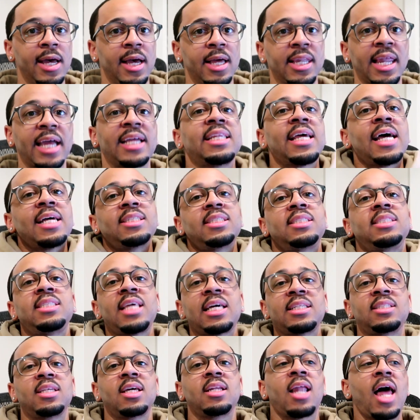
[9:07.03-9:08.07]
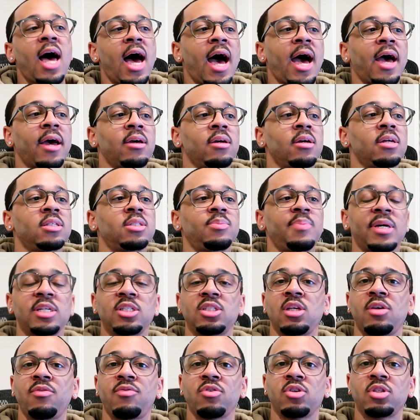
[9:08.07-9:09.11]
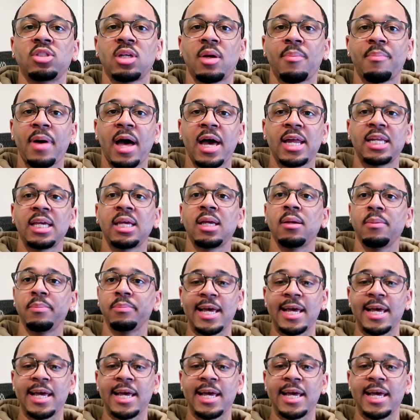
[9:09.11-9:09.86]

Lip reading: like that's a lot, especially for somebody